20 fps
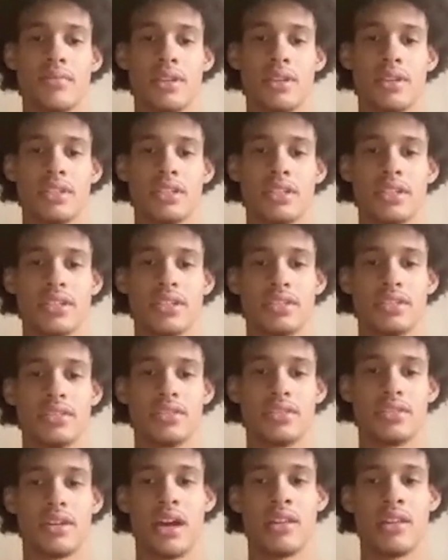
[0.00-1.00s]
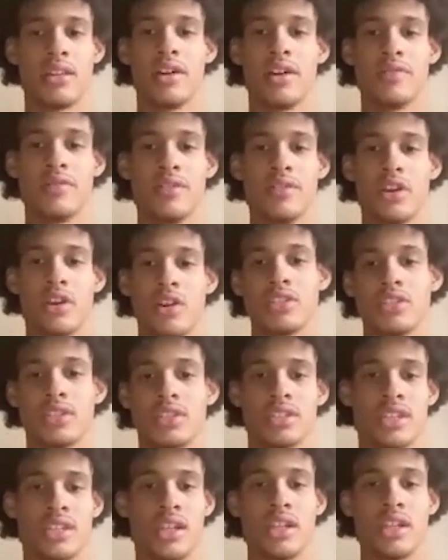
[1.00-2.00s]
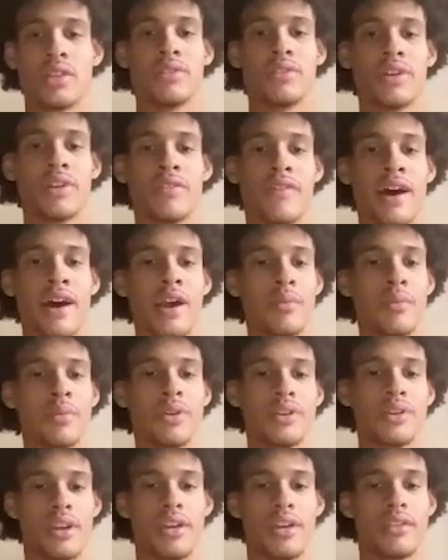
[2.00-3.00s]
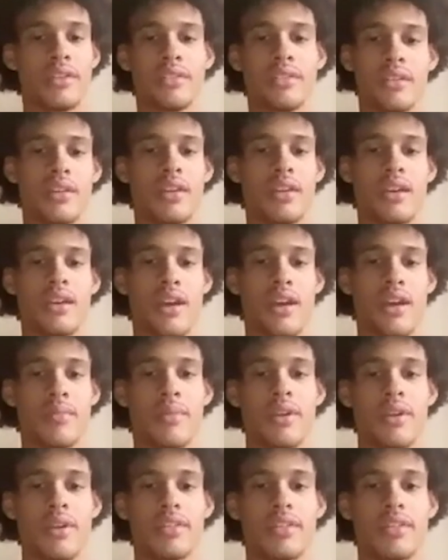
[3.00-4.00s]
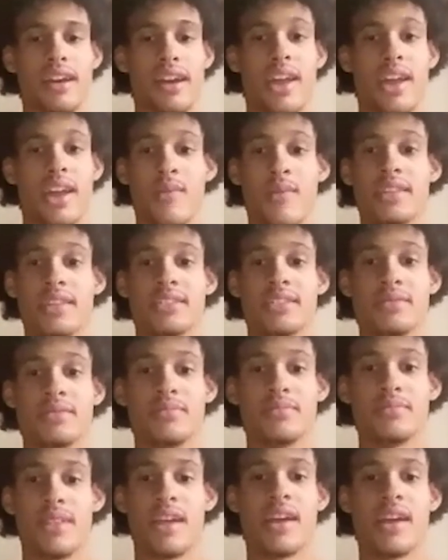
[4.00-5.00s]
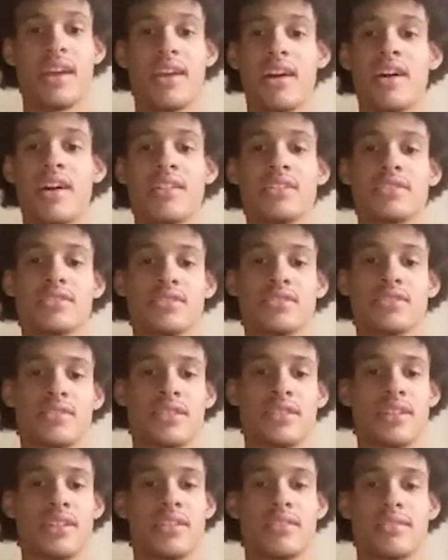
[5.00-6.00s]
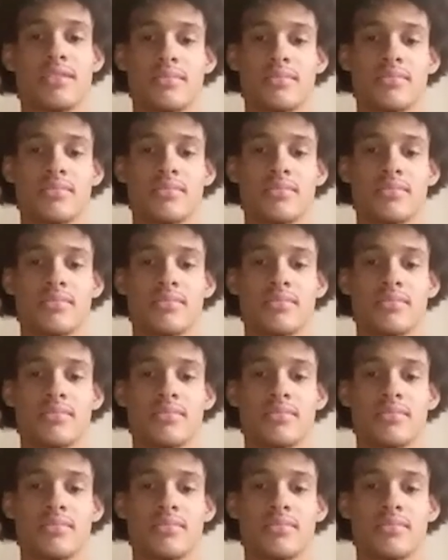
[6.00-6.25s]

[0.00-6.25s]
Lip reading: It's just, I love the coaches. I love the environment. And I can't wait to play in college. So, yeah.